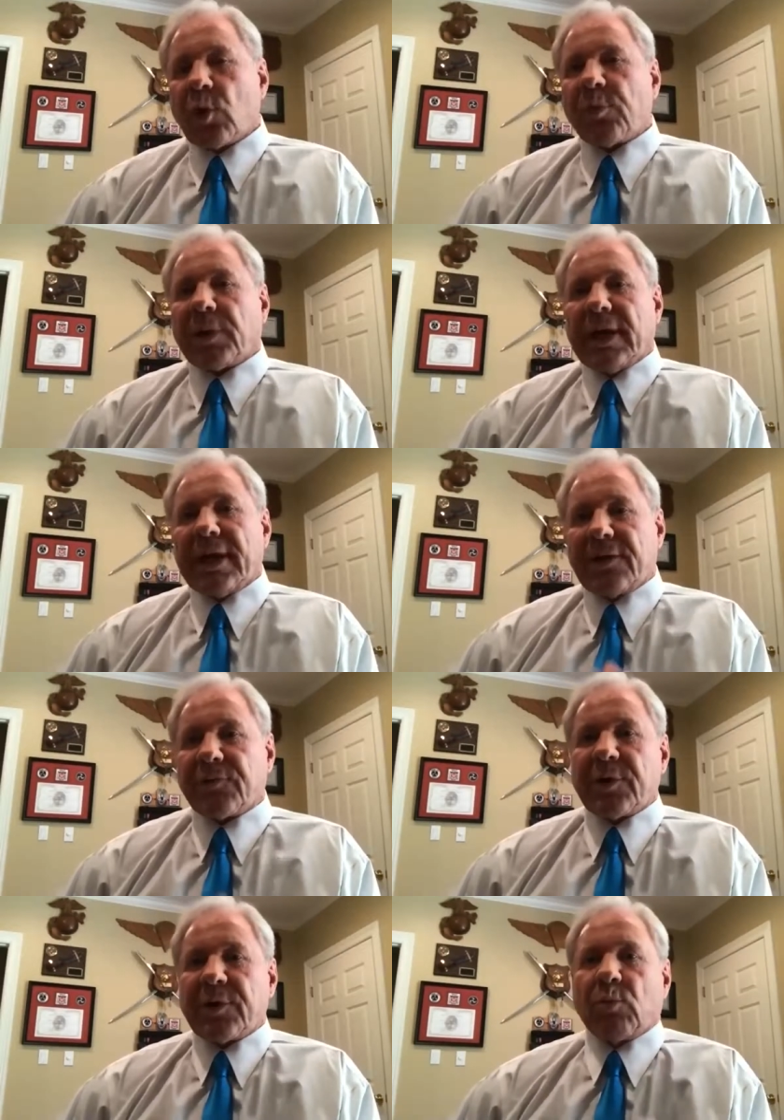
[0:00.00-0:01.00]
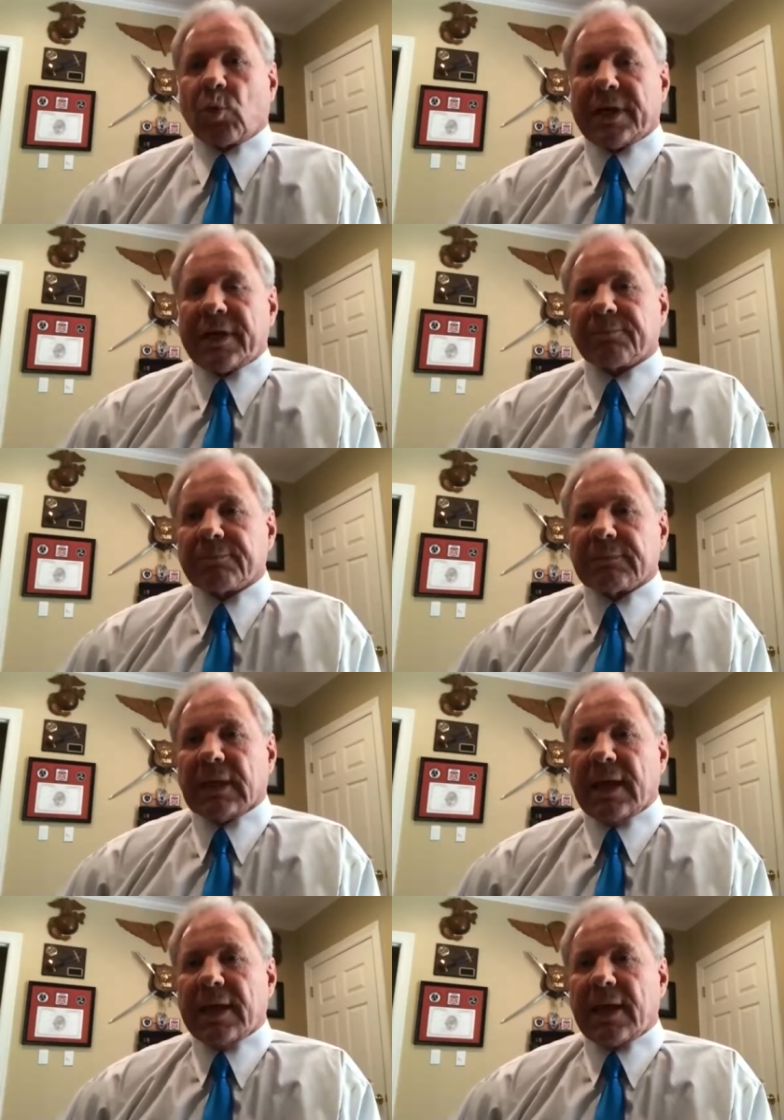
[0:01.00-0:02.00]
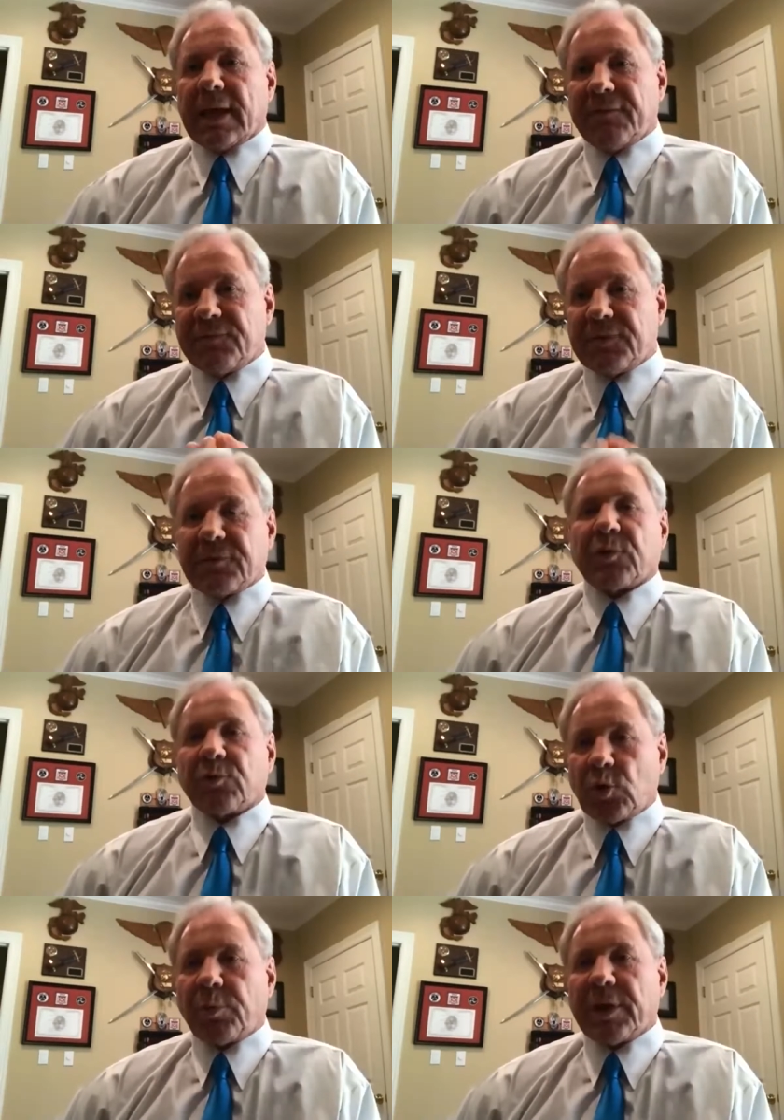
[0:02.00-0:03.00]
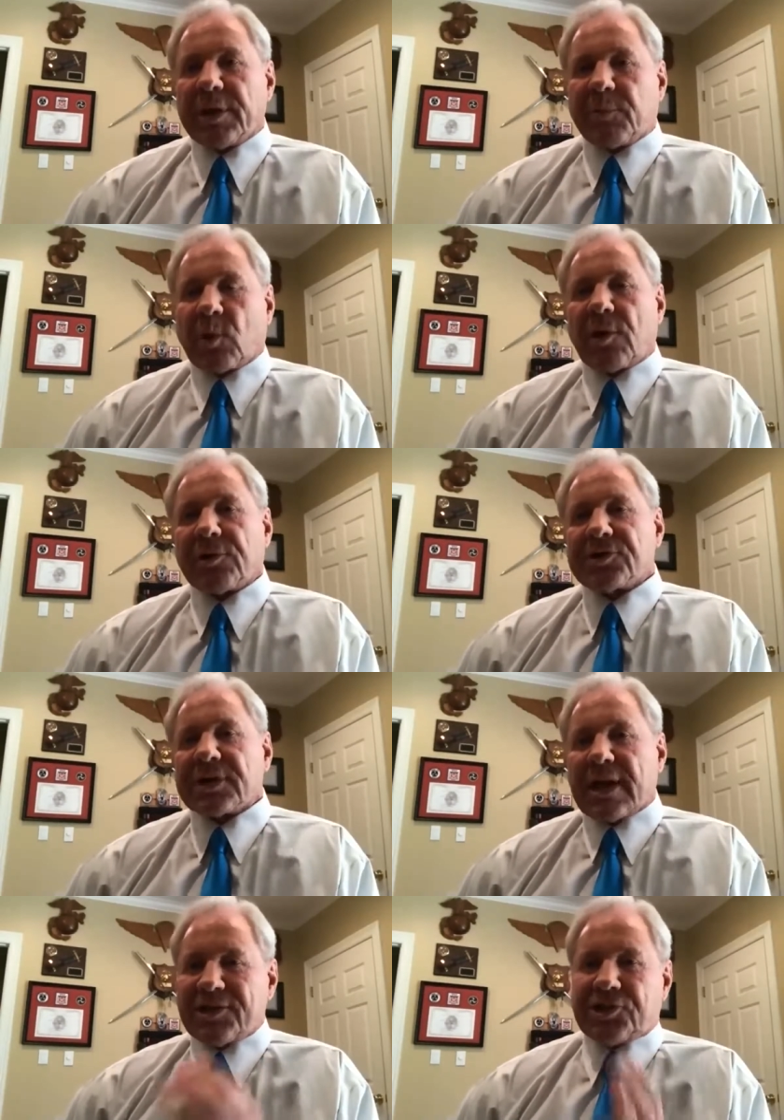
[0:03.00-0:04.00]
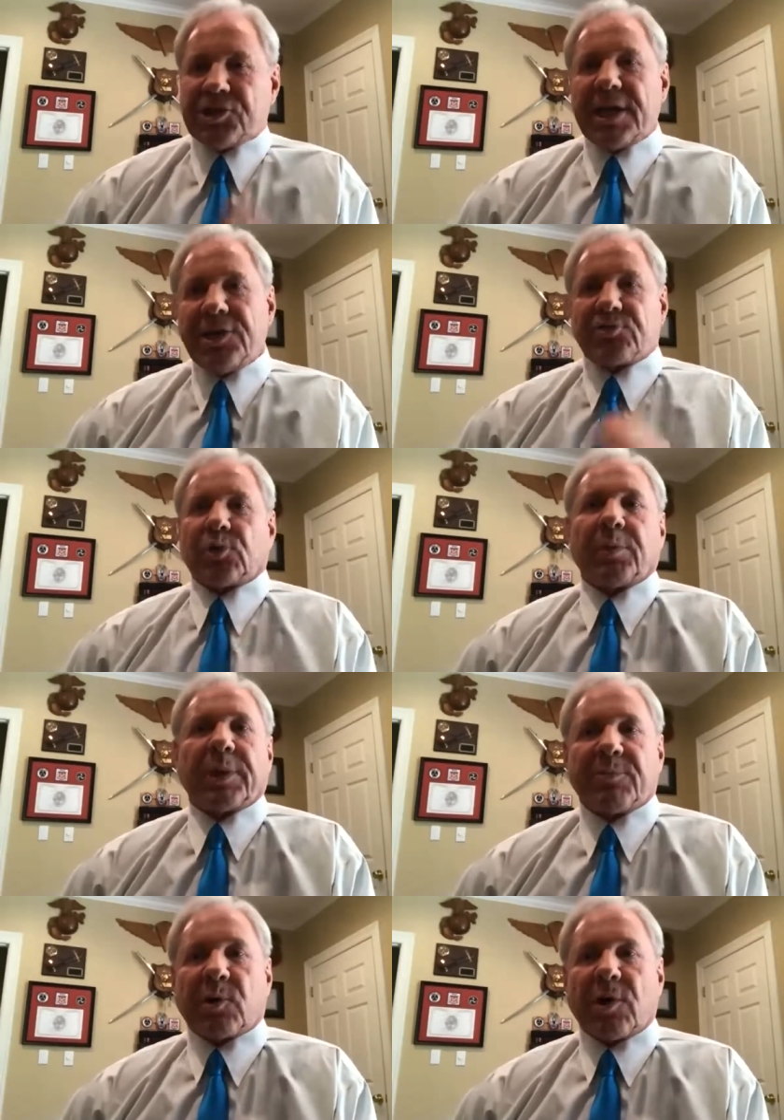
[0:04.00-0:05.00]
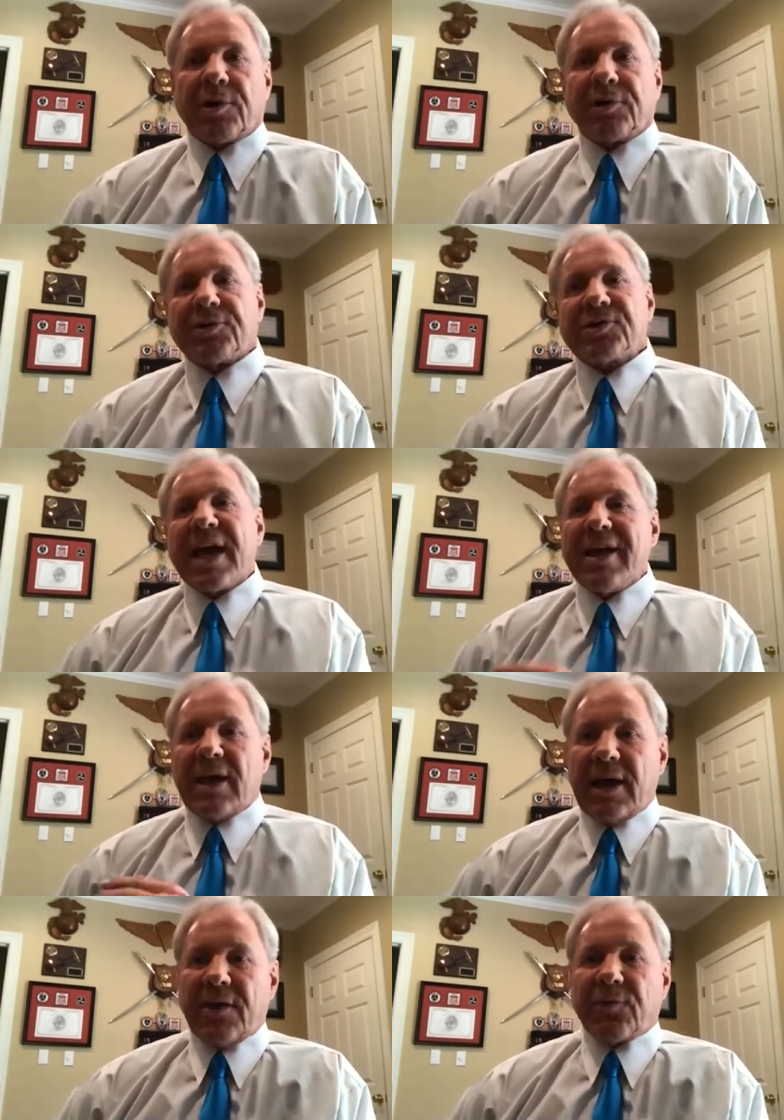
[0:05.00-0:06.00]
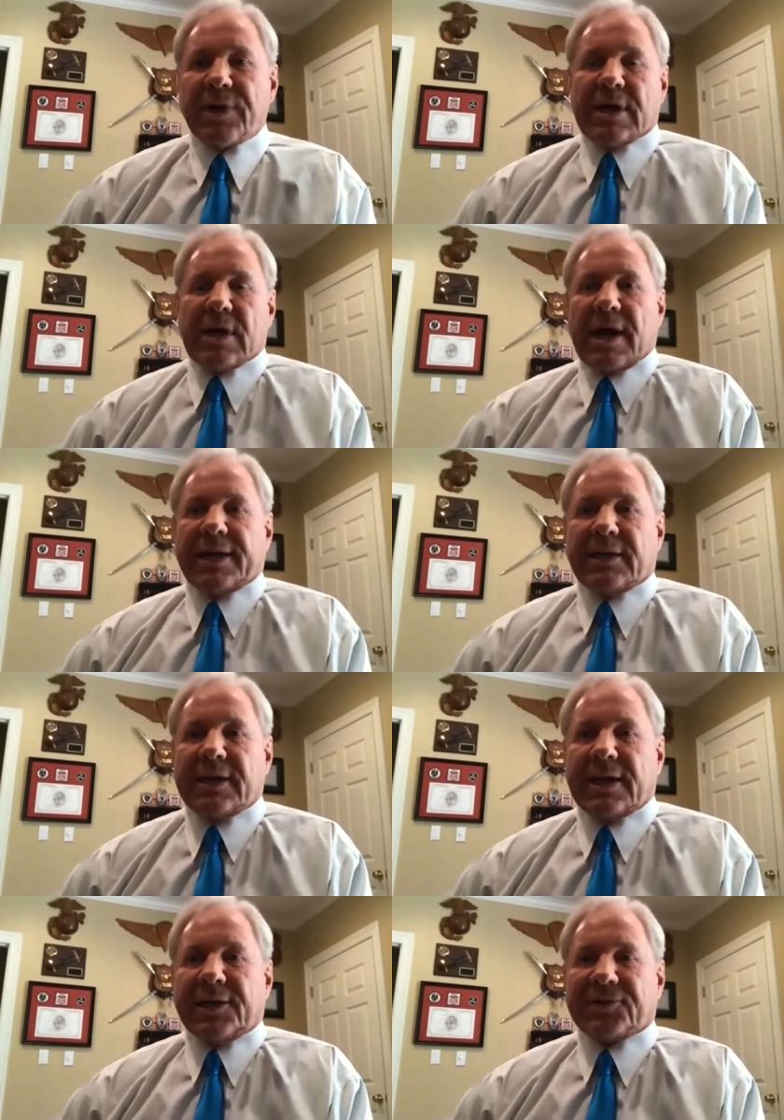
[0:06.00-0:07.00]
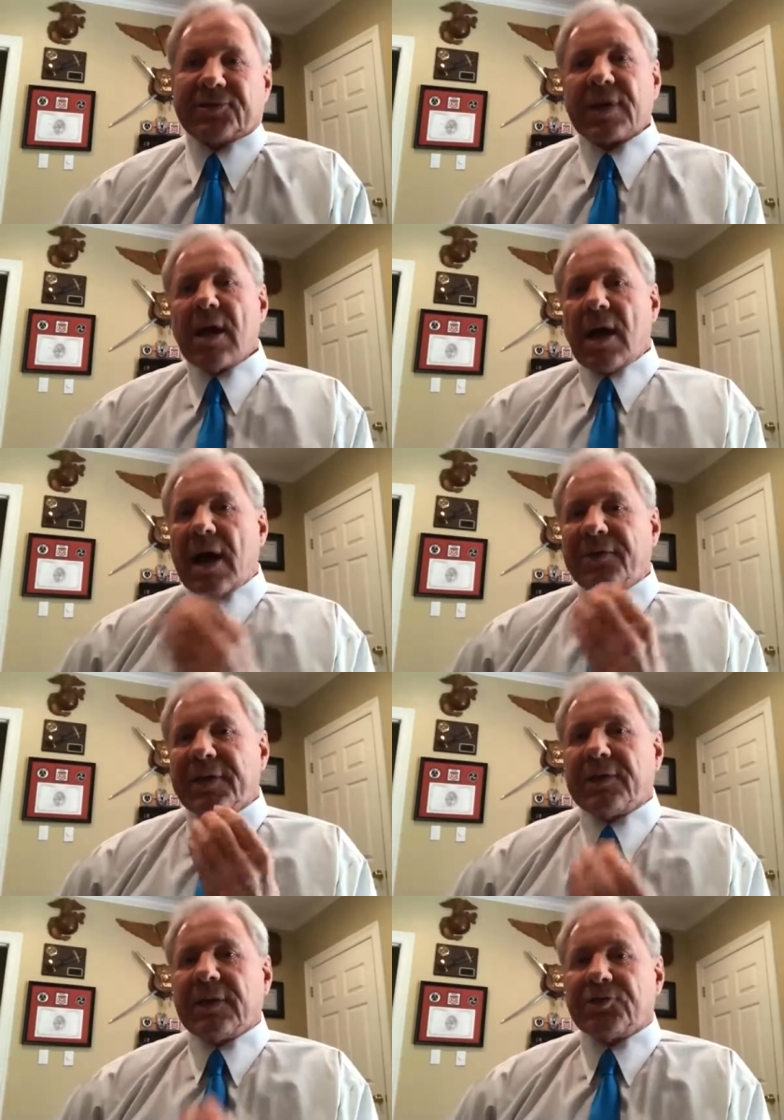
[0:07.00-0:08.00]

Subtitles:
play every morning, and I have different role play partners, and I change role play partners every 90 days. I think that